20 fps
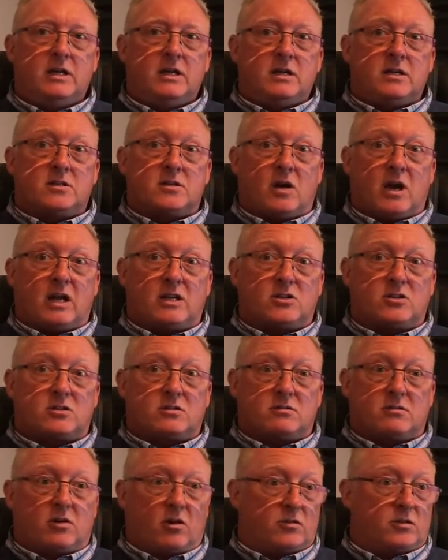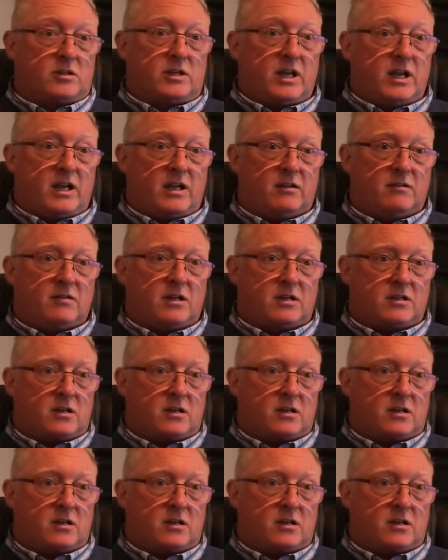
So I just got the data. I